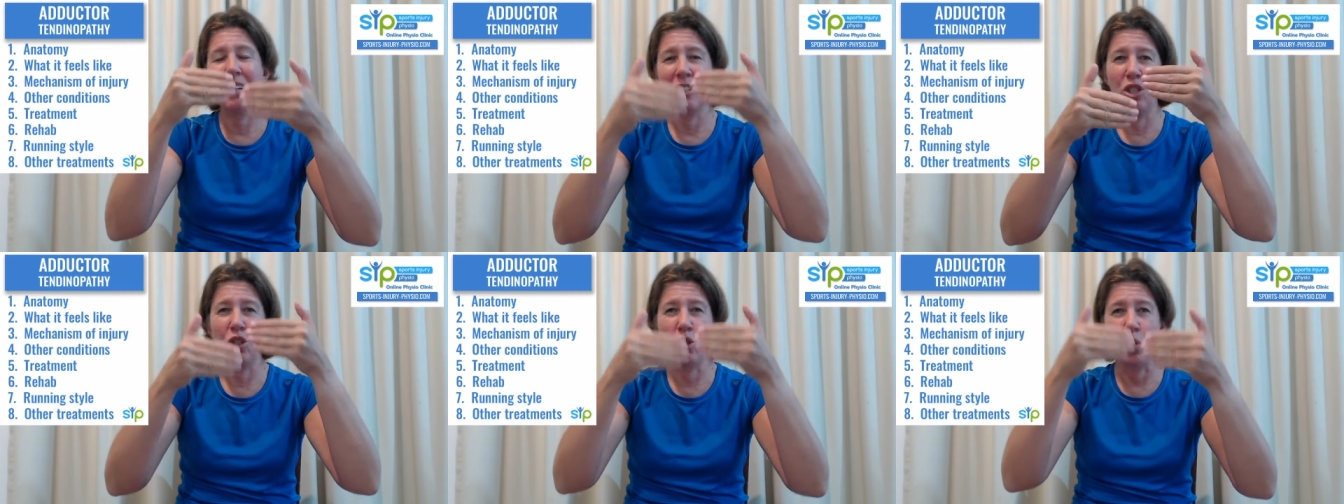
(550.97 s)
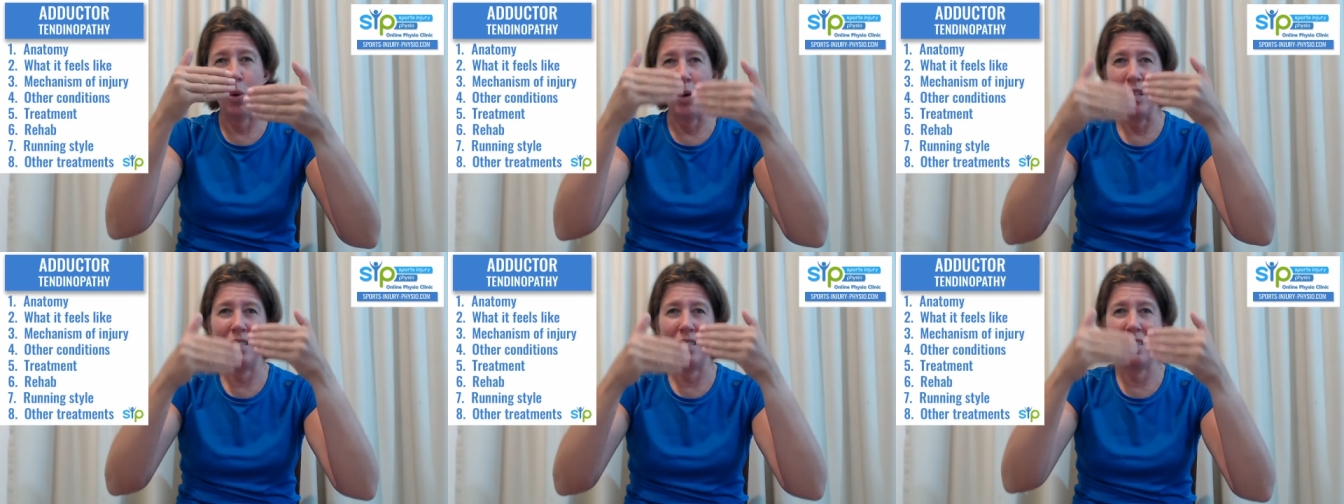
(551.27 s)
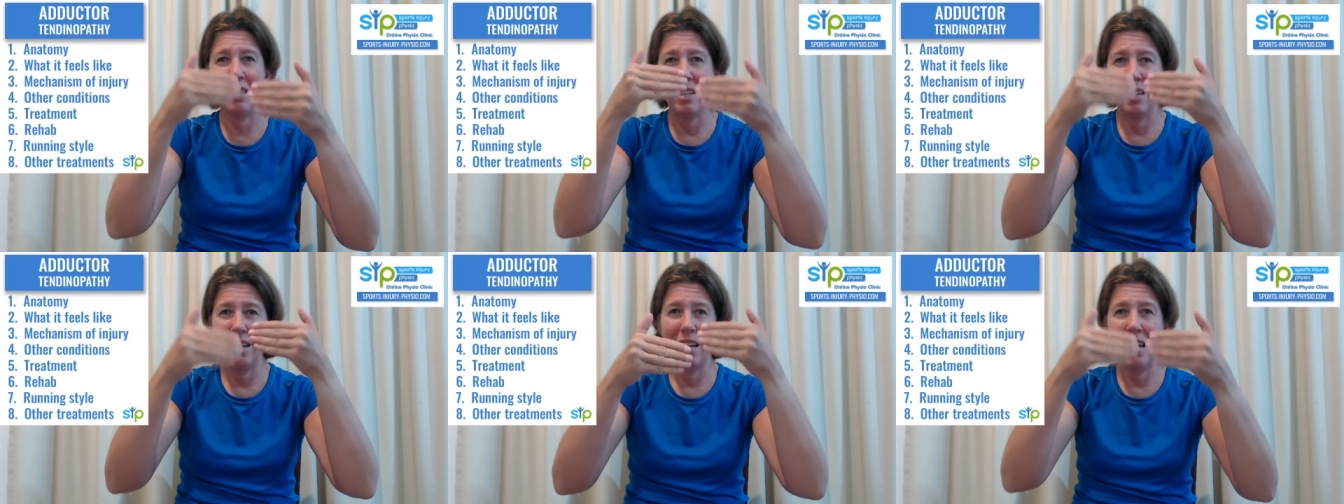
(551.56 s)

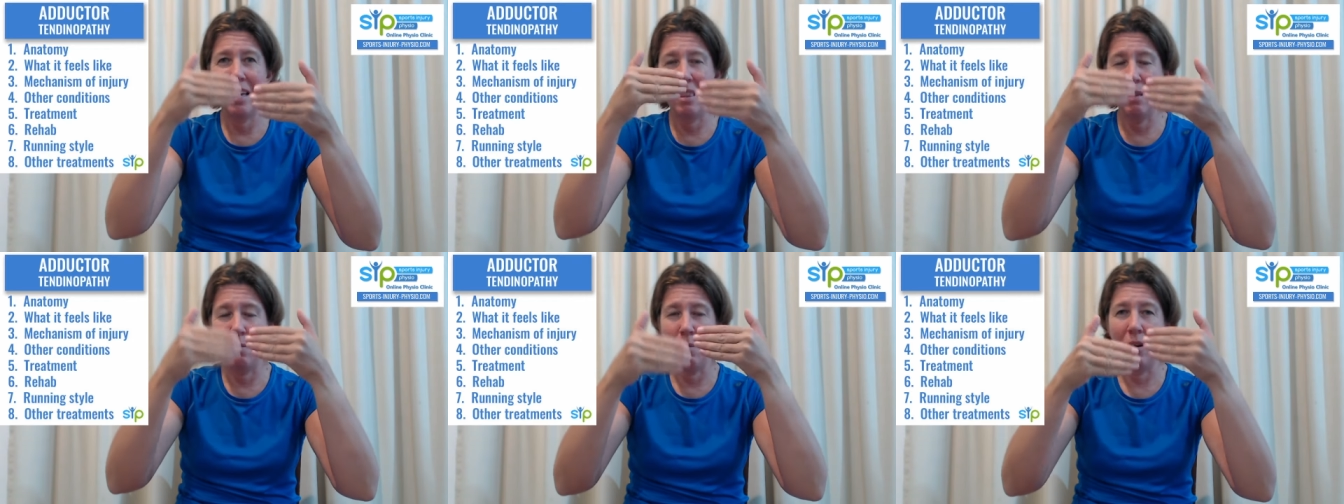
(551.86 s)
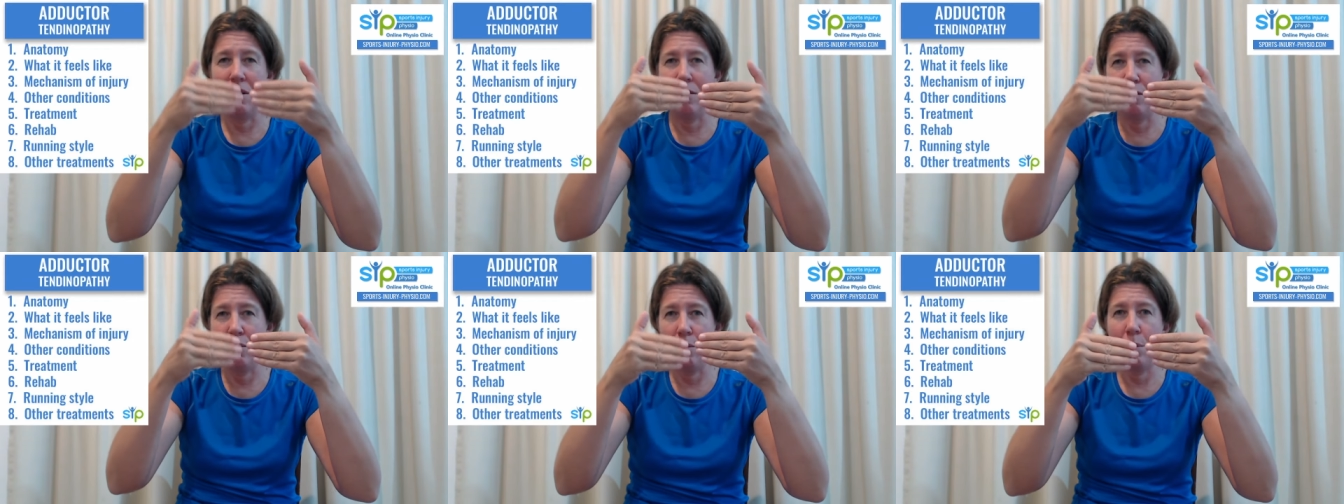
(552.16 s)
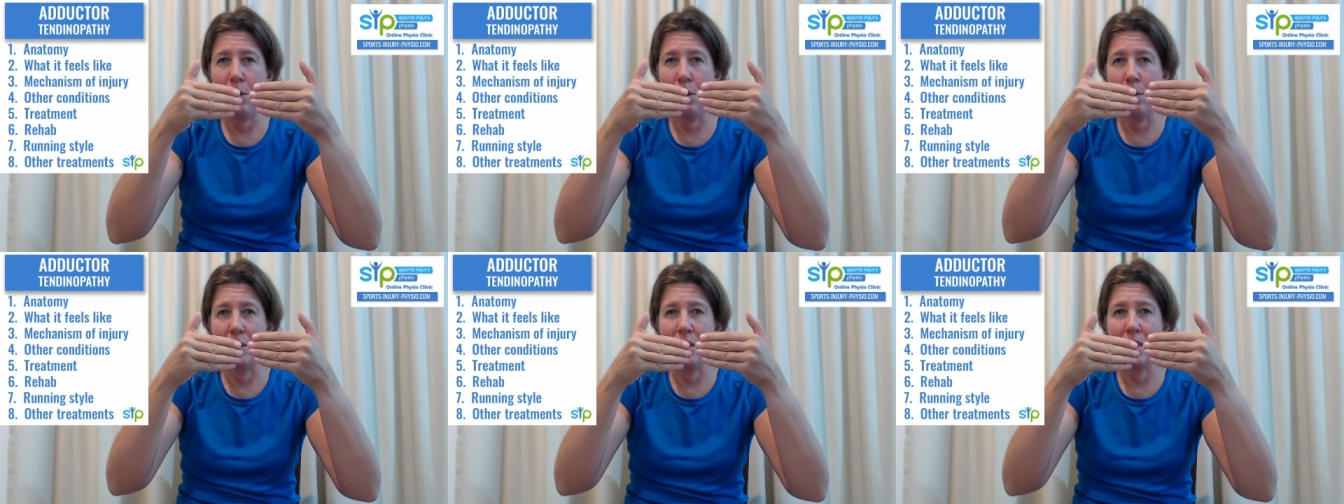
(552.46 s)
joint in the middle of the
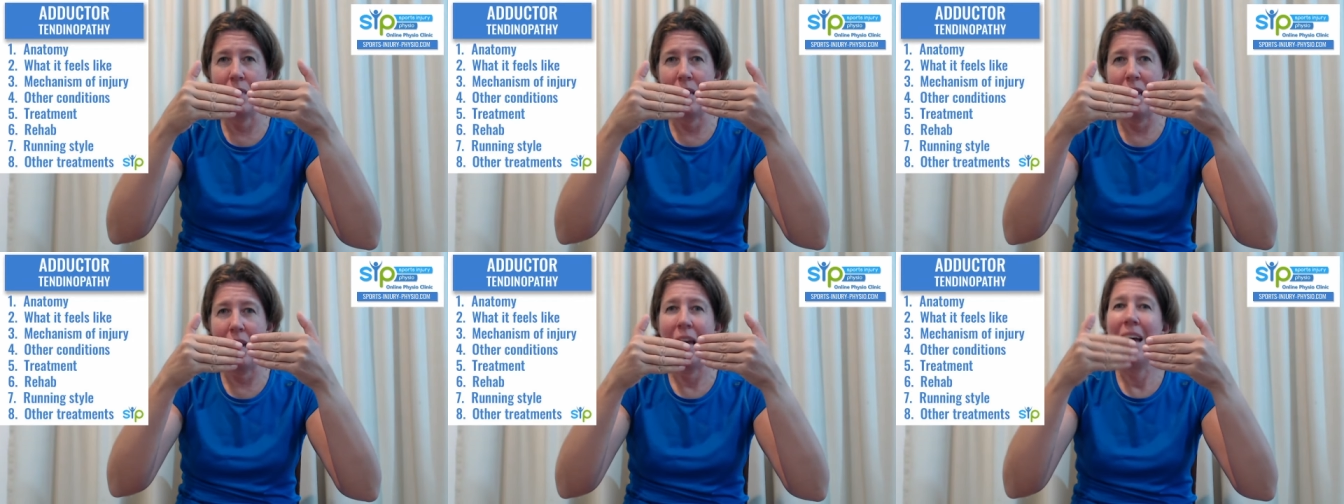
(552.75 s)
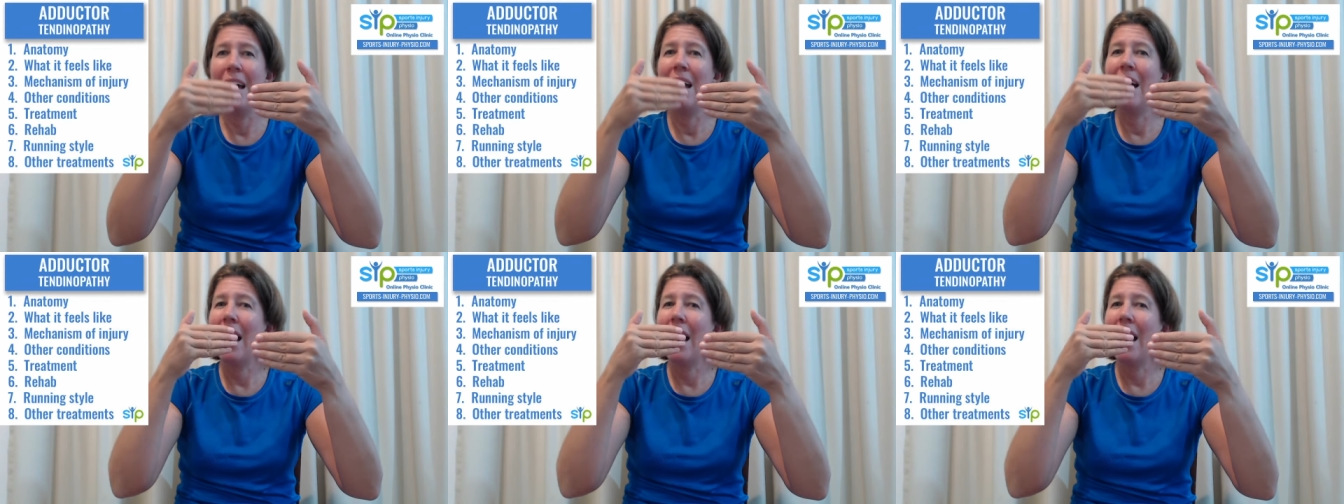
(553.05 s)
pubis there.